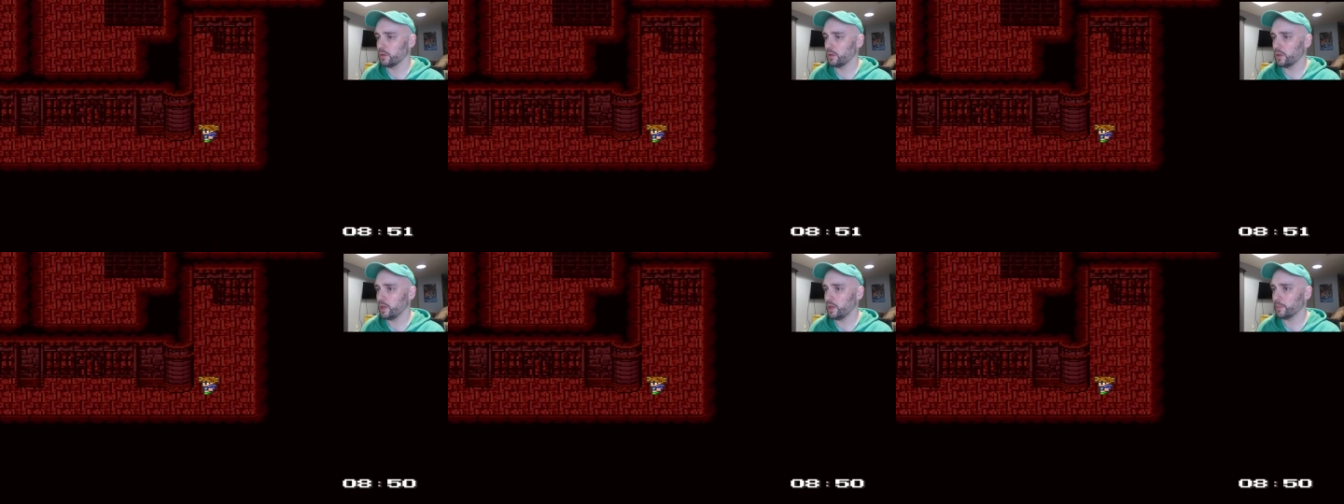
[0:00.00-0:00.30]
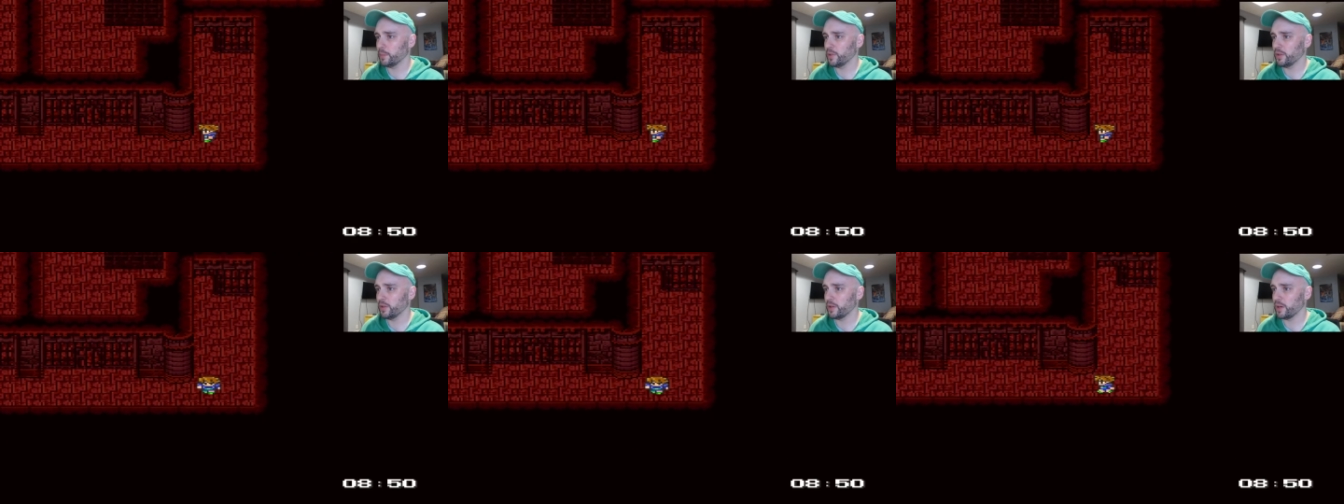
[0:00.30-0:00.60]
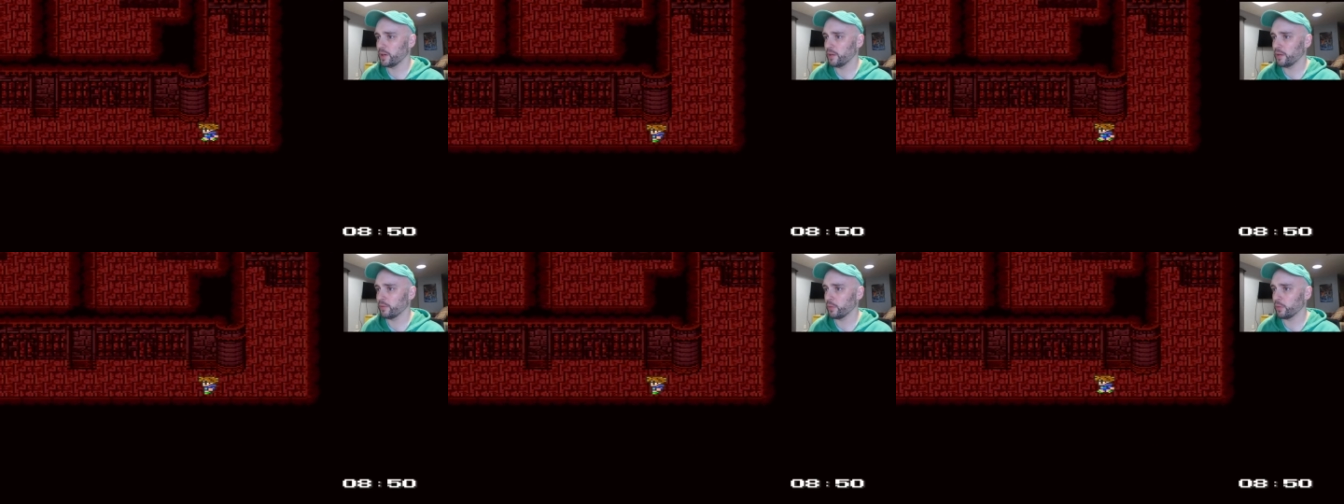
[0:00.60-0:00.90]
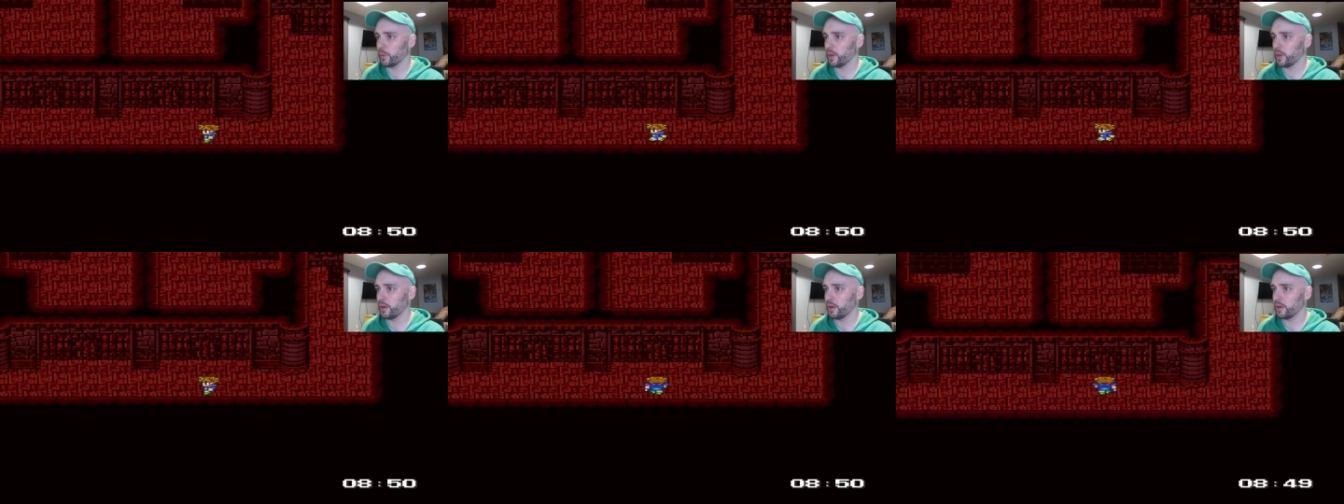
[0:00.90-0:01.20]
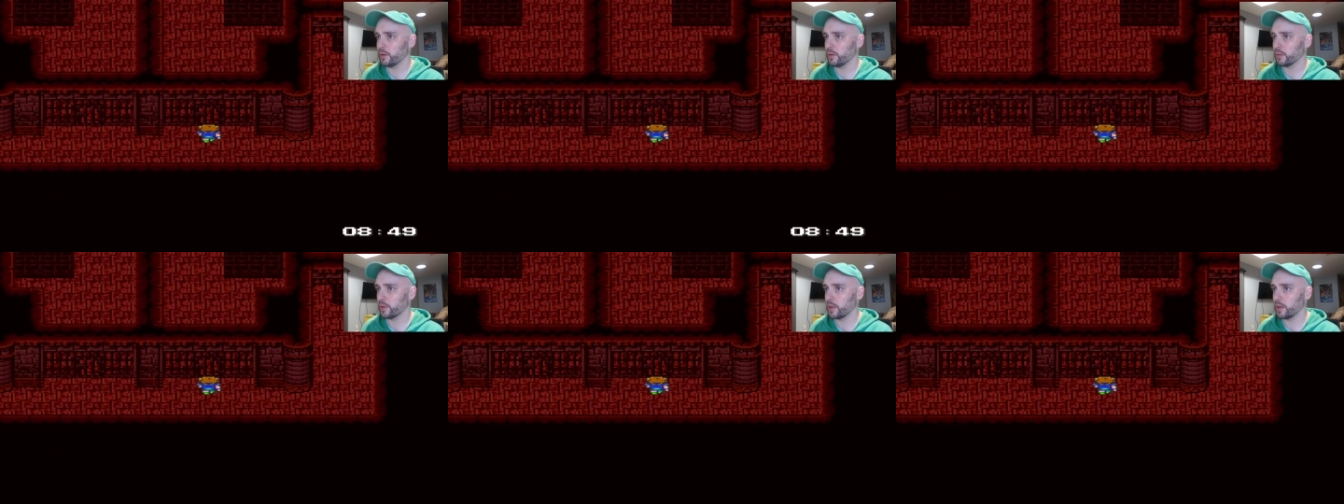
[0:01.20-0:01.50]
I'm looking everywhere, I
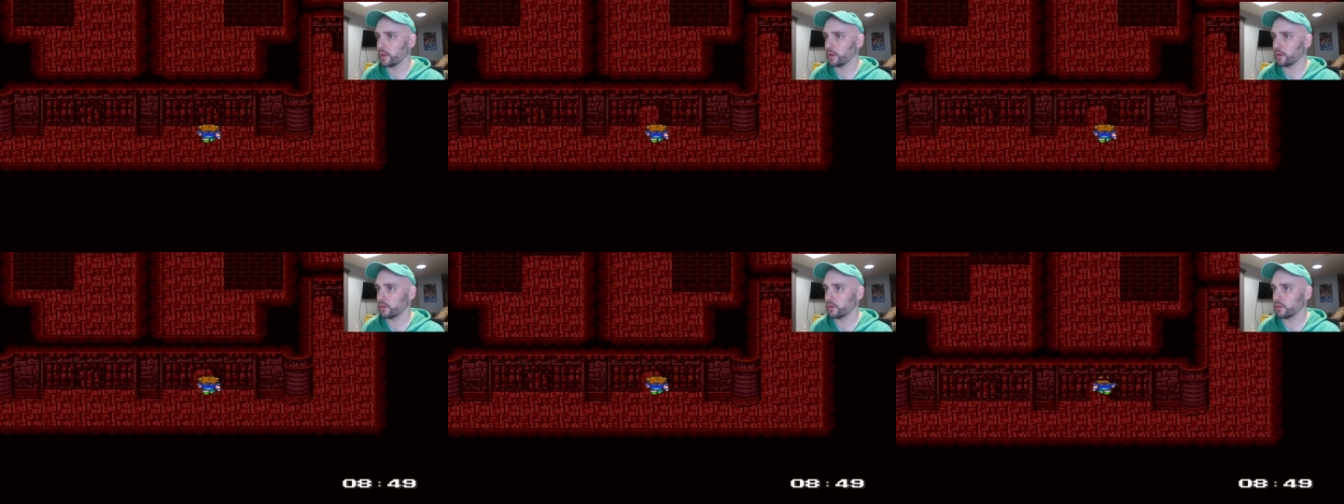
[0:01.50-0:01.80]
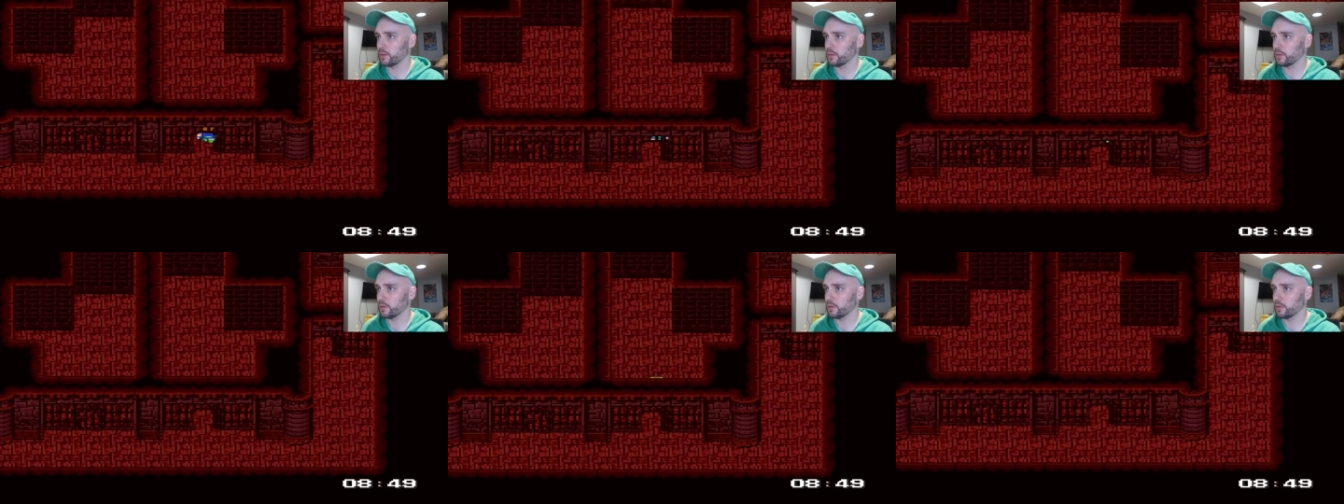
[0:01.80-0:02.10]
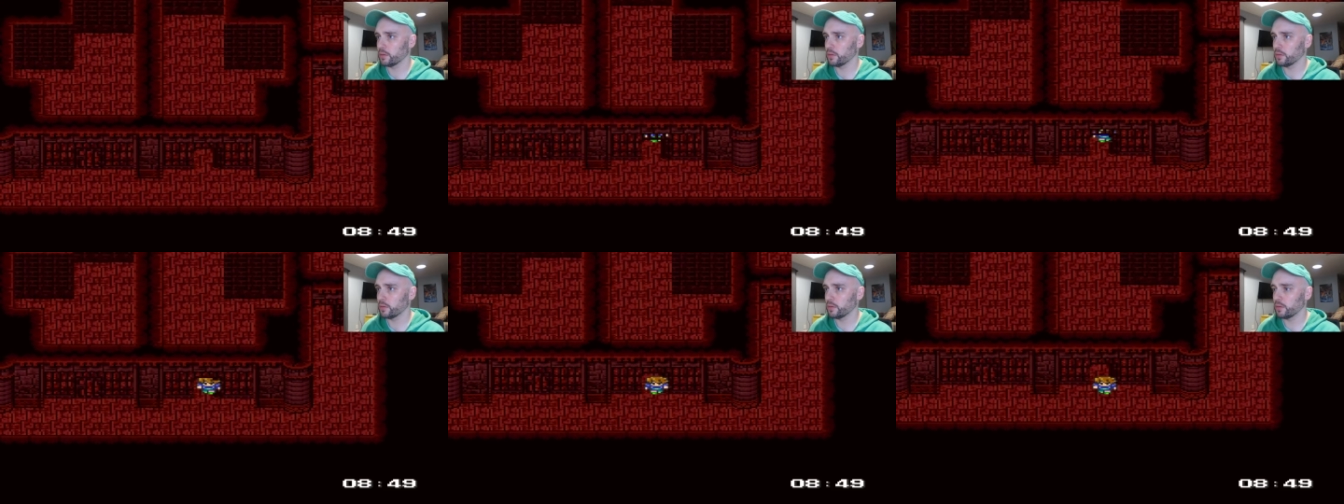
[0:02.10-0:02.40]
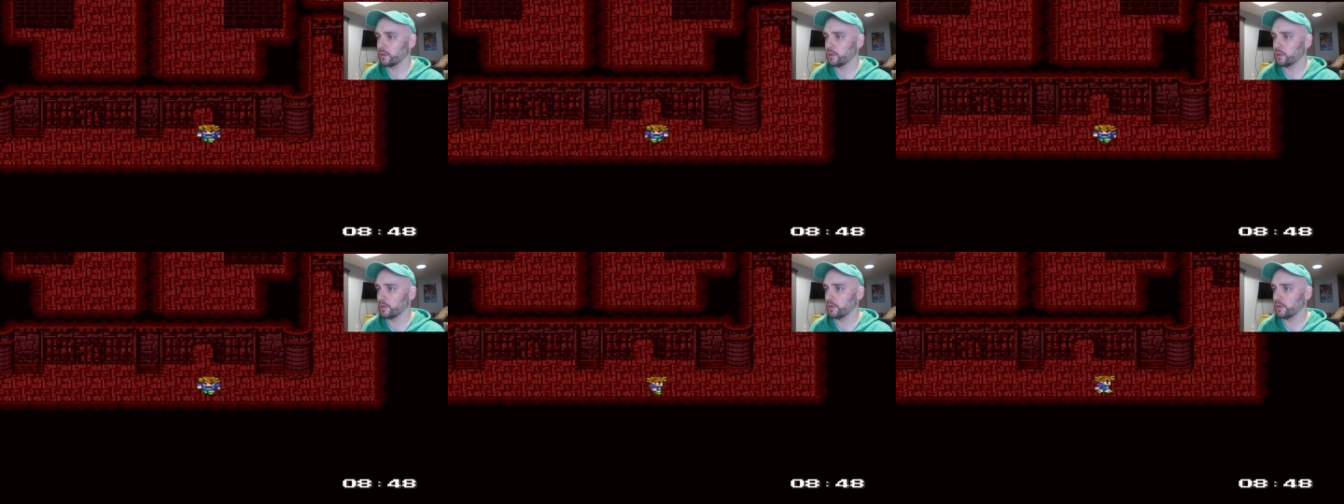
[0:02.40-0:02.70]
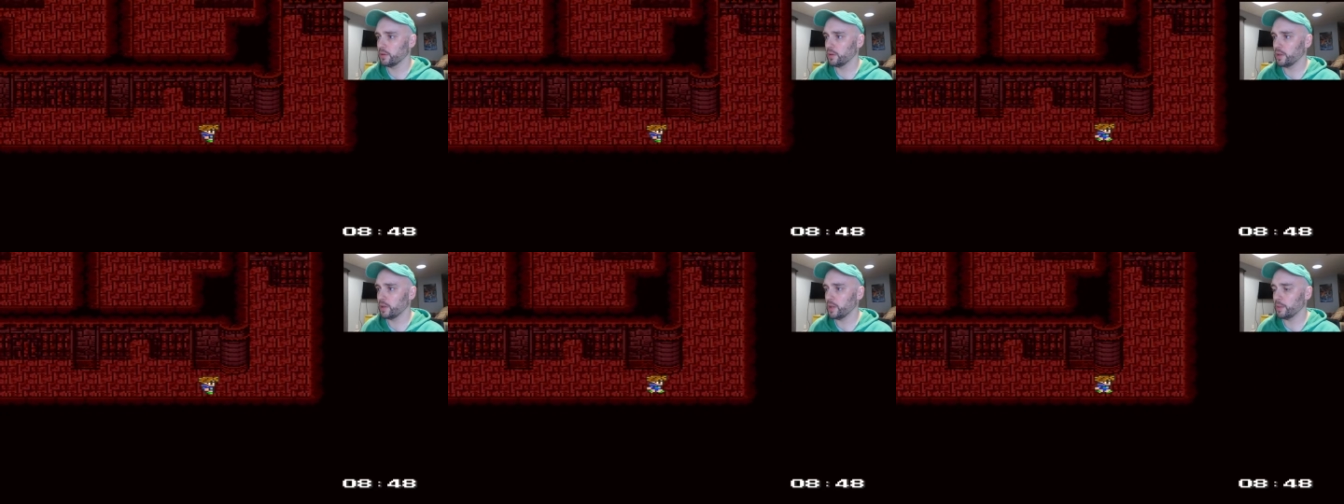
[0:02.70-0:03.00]
don't care.
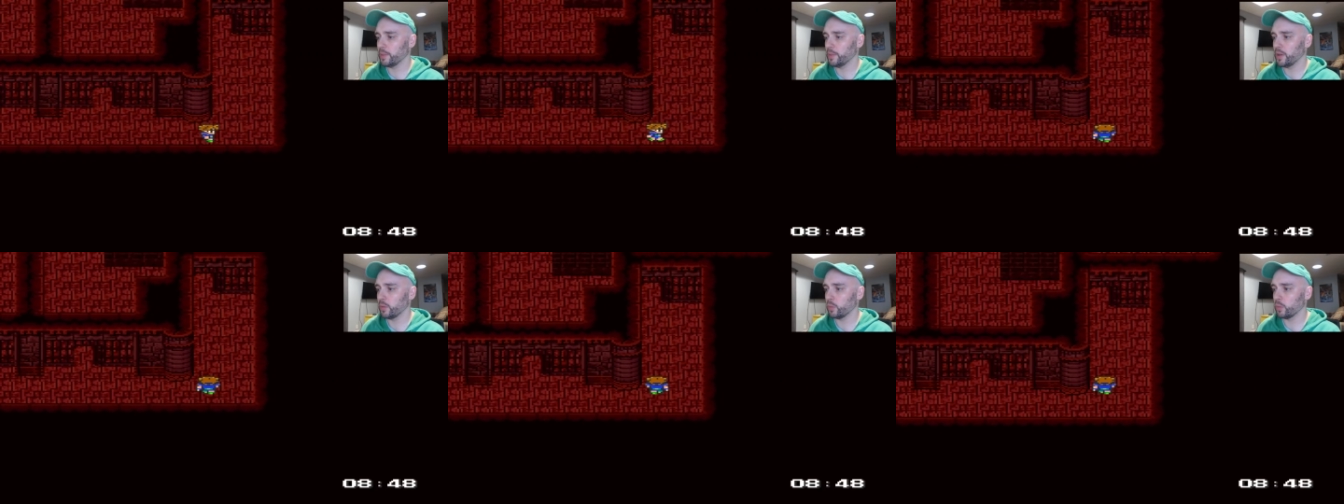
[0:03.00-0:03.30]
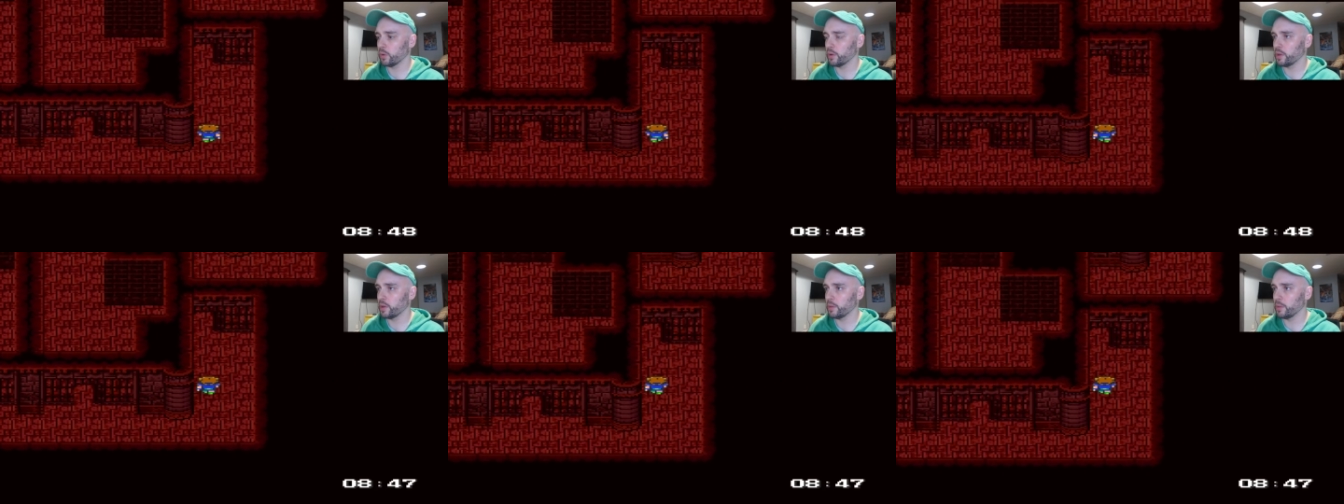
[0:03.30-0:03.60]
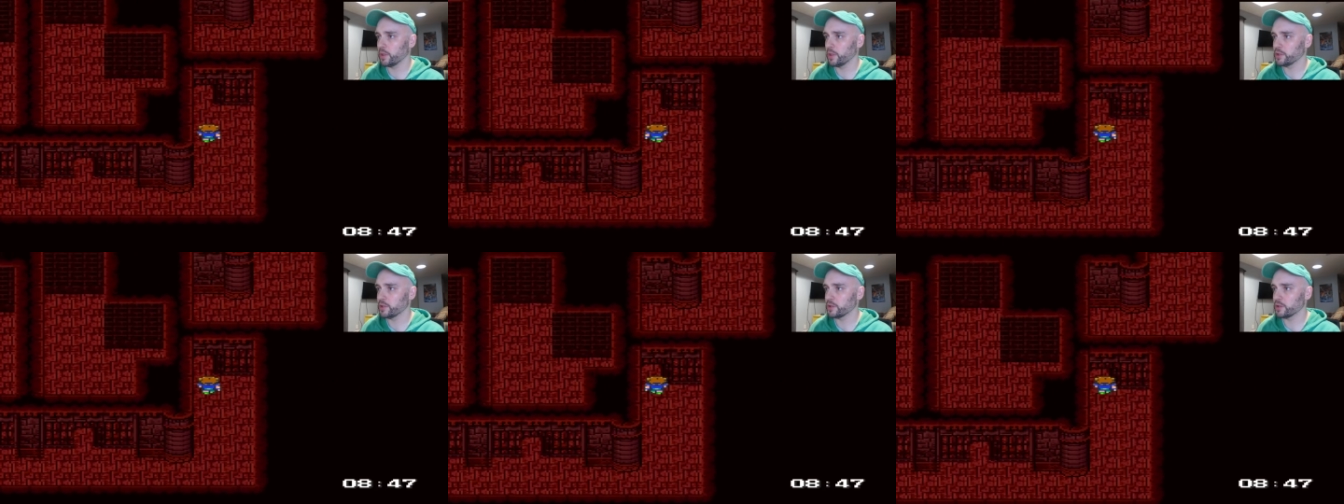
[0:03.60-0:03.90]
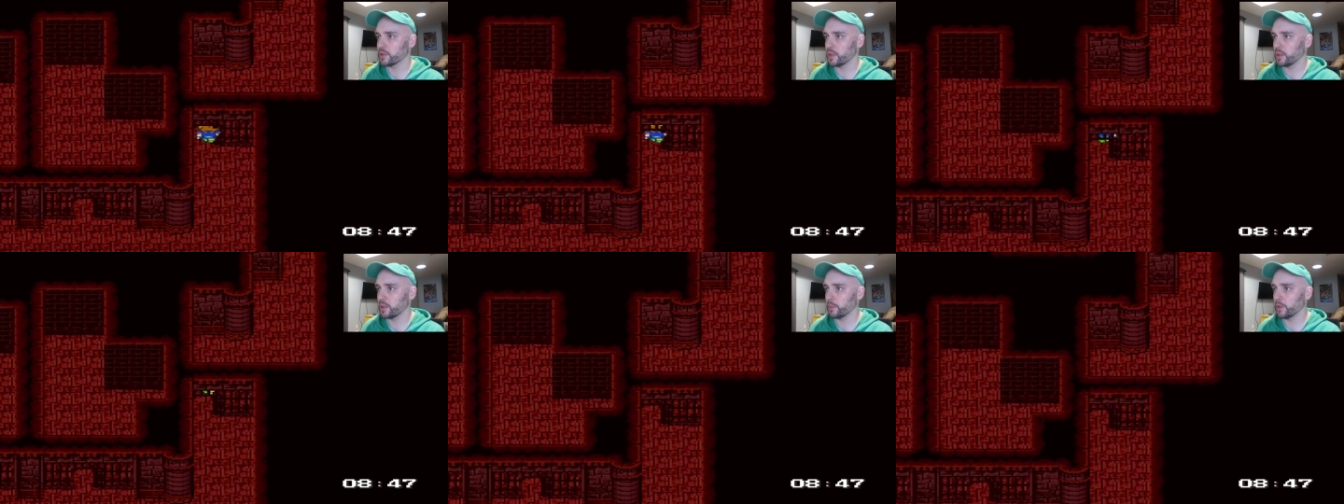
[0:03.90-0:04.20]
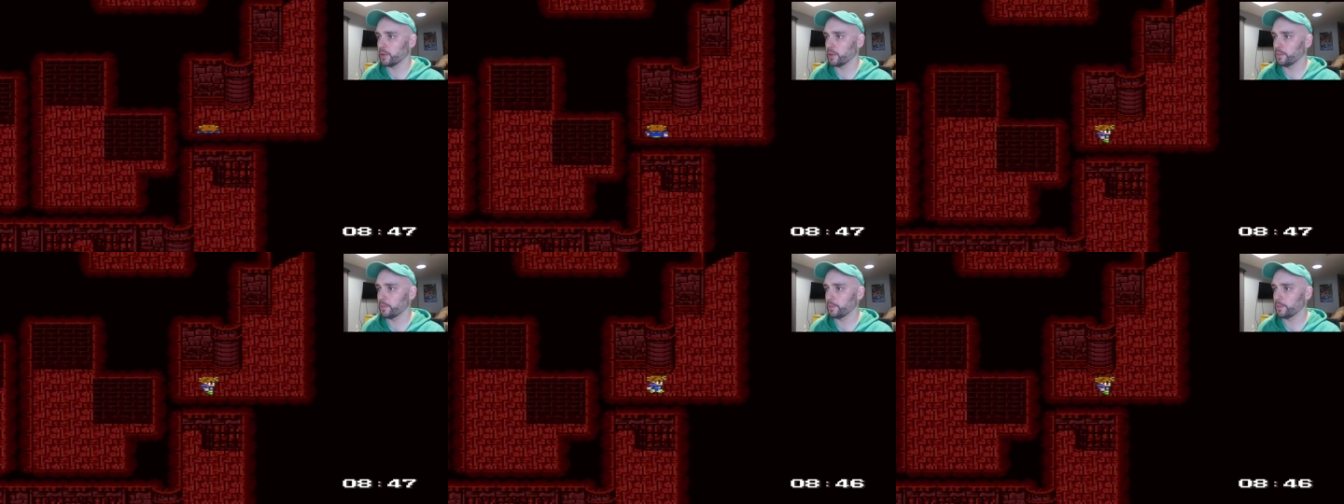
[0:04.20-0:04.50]
I'm not worried about your
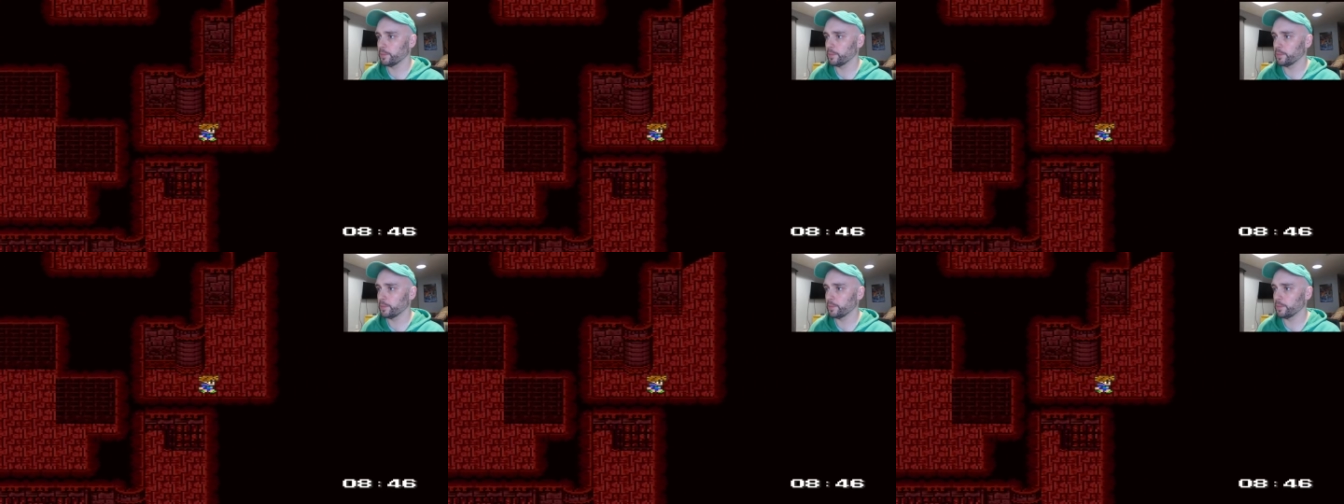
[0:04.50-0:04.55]
timer.